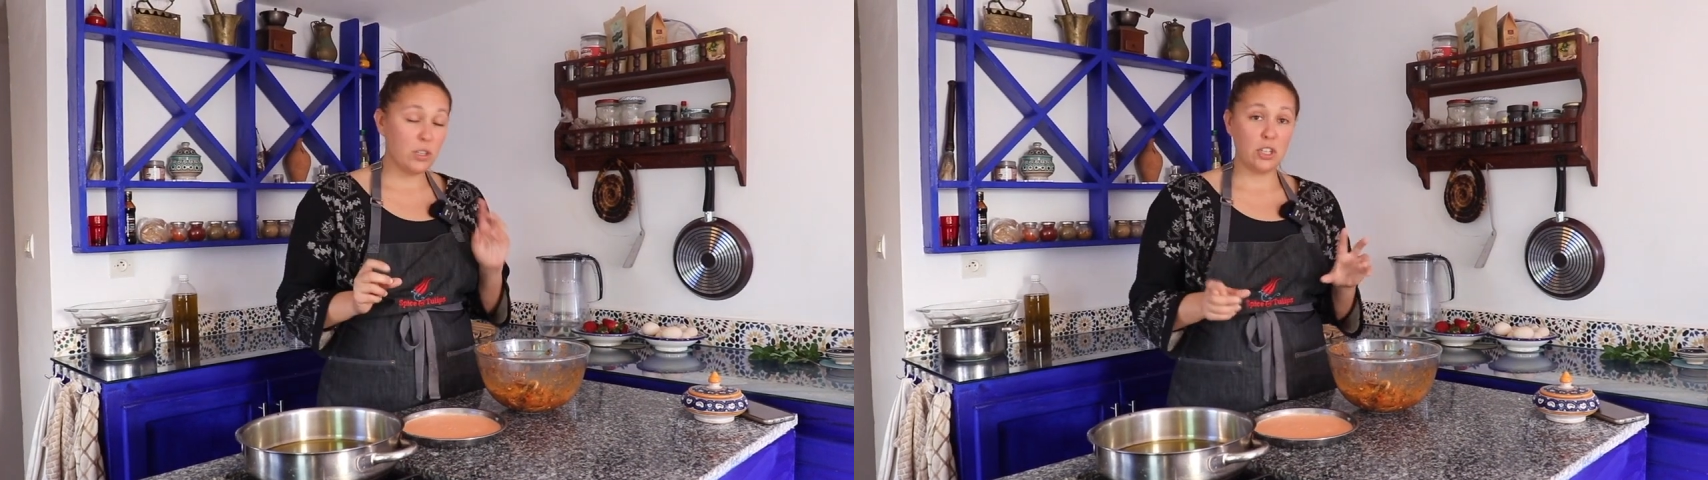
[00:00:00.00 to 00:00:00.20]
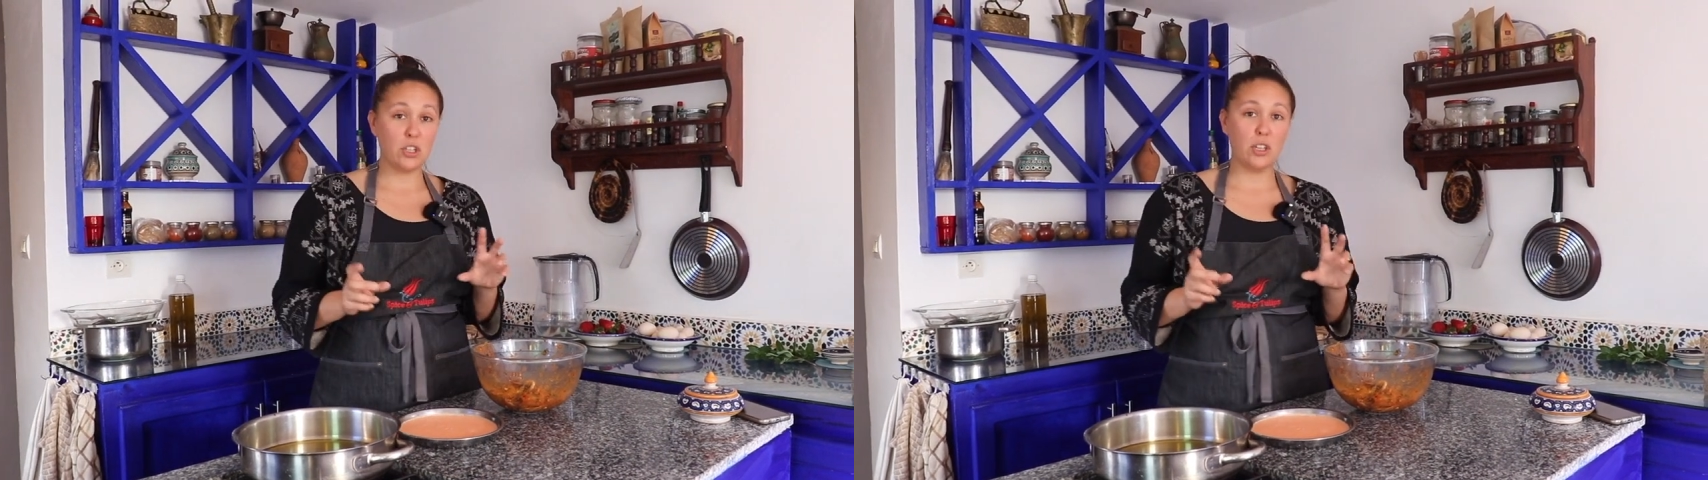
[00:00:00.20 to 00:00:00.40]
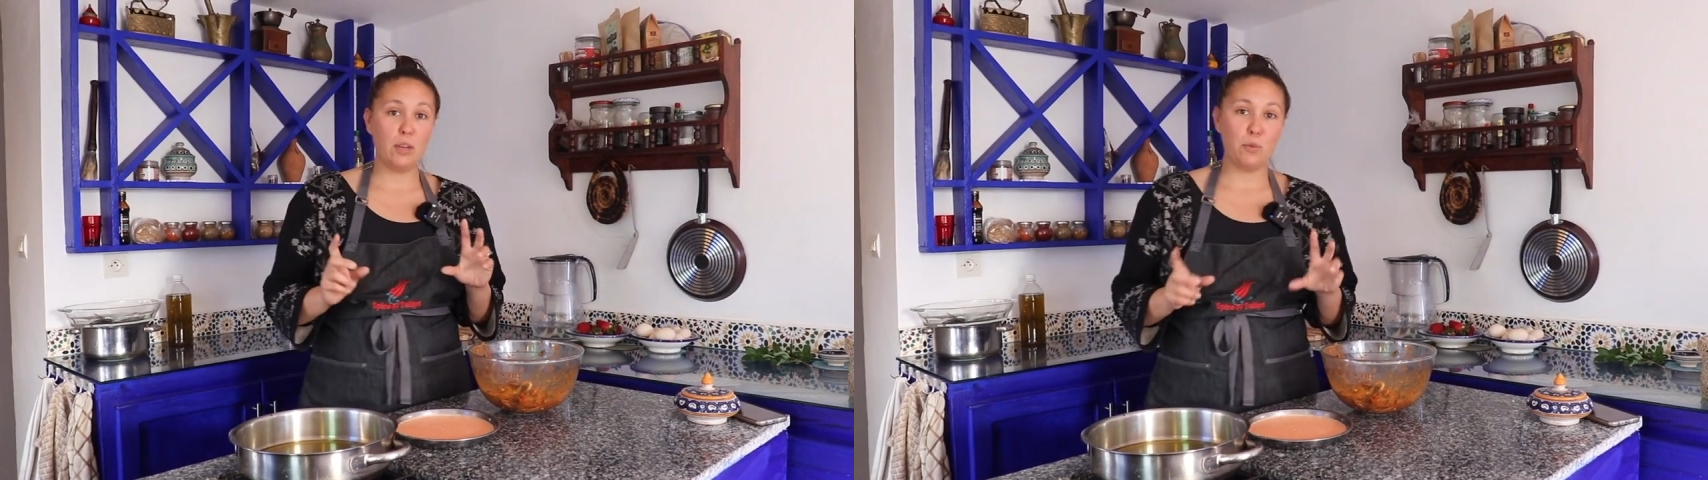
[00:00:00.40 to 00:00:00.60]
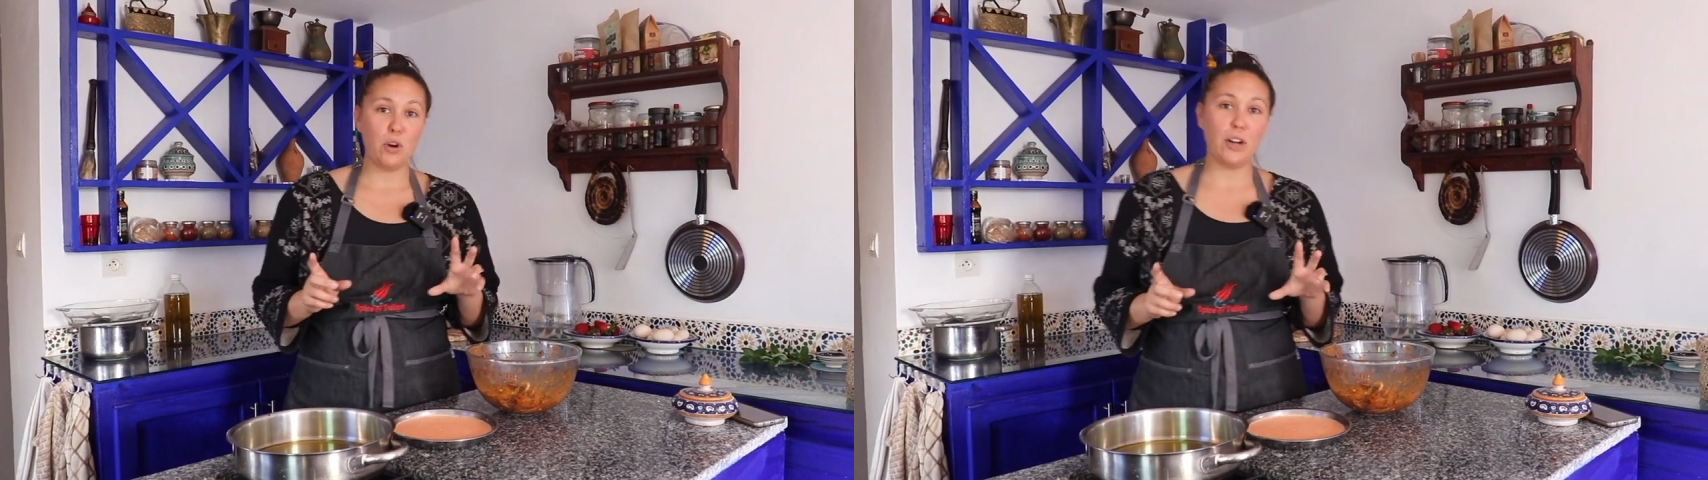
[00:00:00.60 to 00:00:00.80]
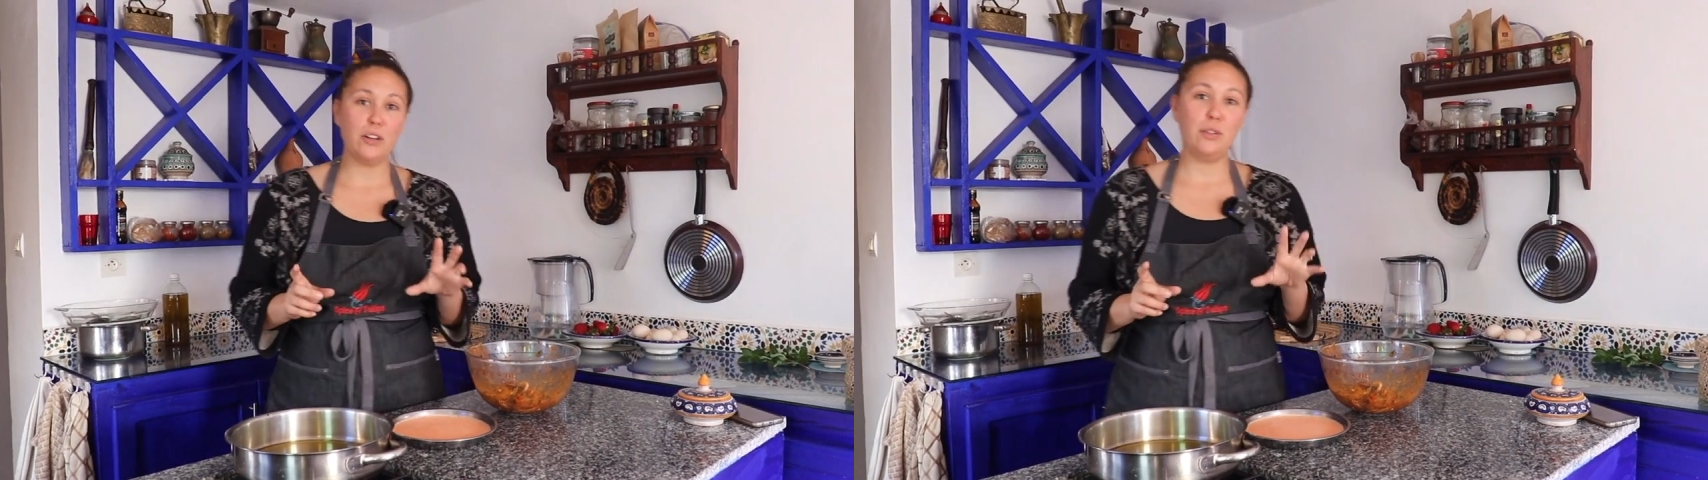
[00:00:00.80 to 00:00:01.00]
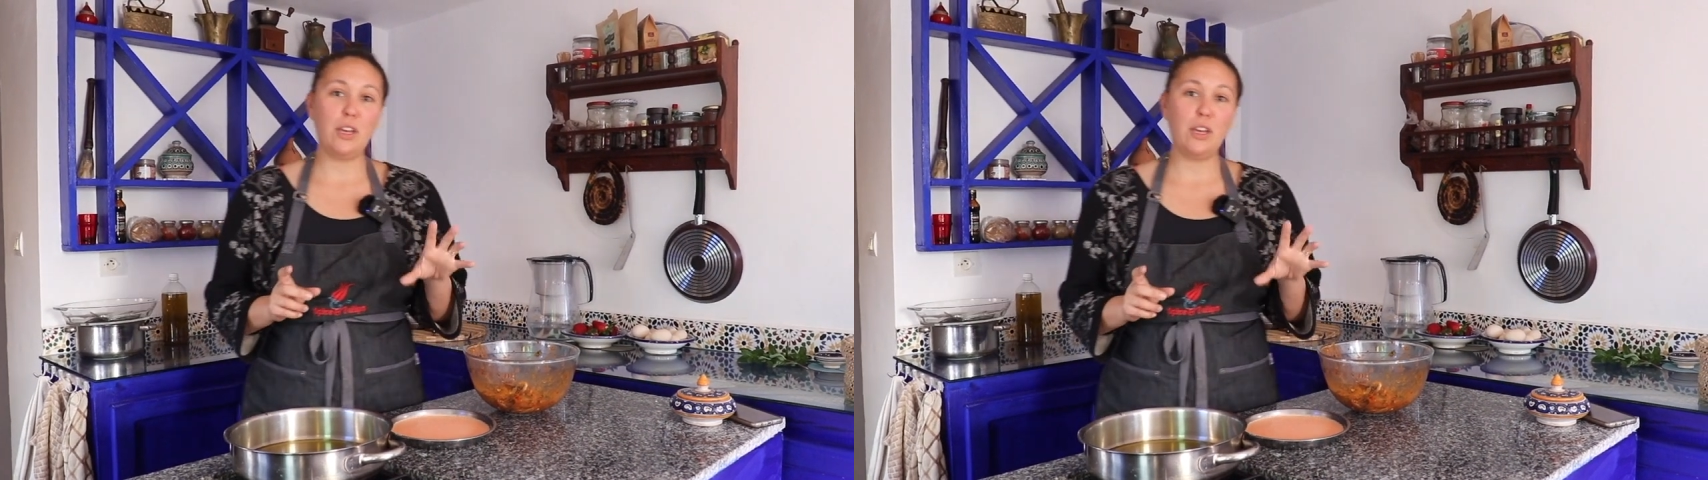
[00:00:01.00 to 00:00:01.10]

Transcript: Traditionally in Morocco,